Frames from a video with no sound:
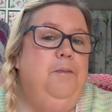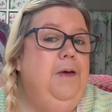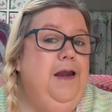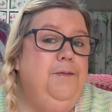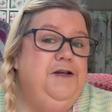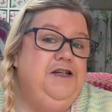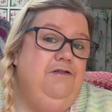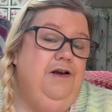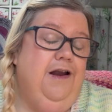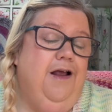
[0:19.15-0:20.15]
My name is
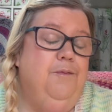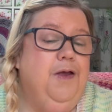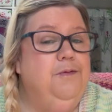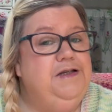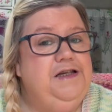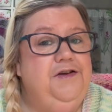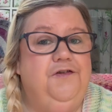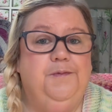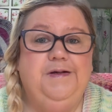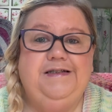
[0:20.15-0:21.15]
Sharon. I'm coming to you
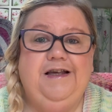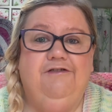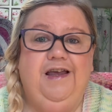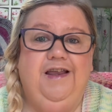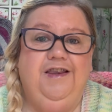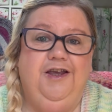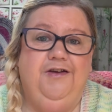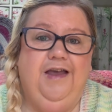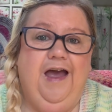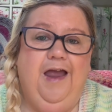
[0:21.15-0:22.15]
from Surrey in
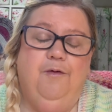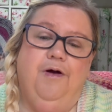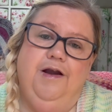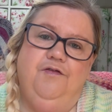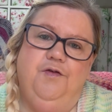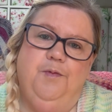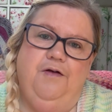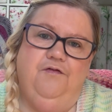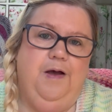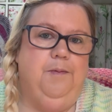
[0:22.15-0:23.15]
the UK, where I live with
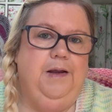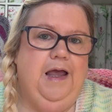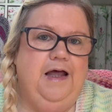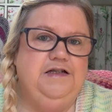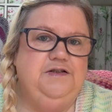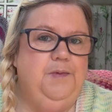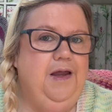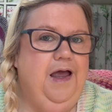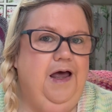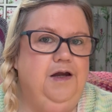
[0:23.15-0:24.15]
my family and
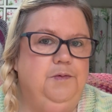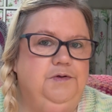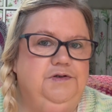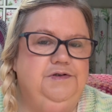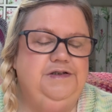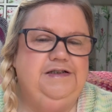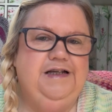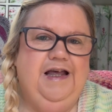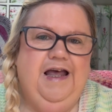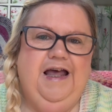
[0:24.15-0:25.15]
my animals.
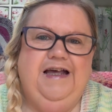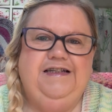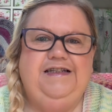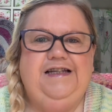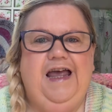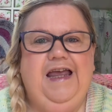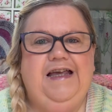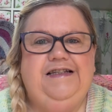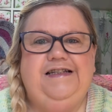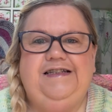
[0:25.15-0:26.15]
Today
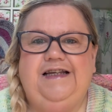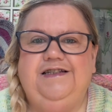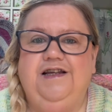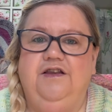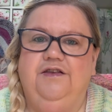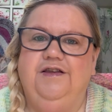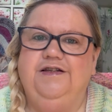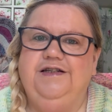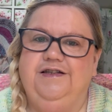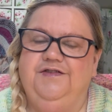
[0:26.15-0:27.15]
is Saturday the
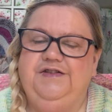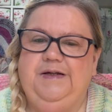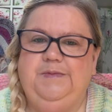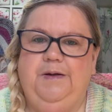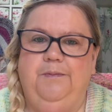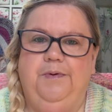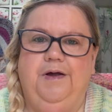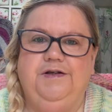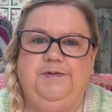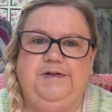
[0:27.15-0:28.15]
30th of September
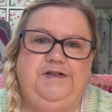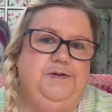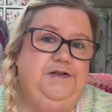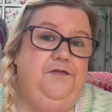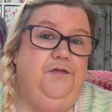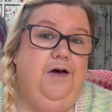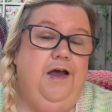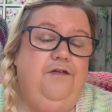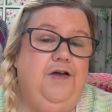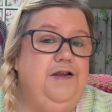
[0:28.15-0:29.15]

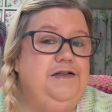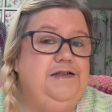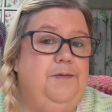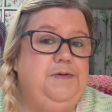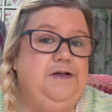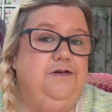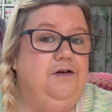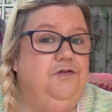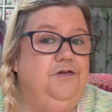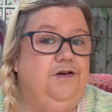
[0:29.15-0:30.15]
2025 and this is episode
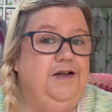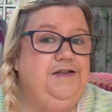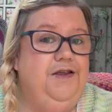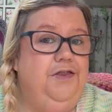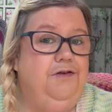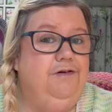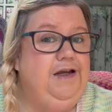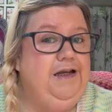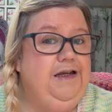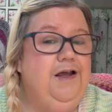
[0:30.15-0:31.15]

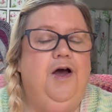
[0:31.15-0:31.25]
193.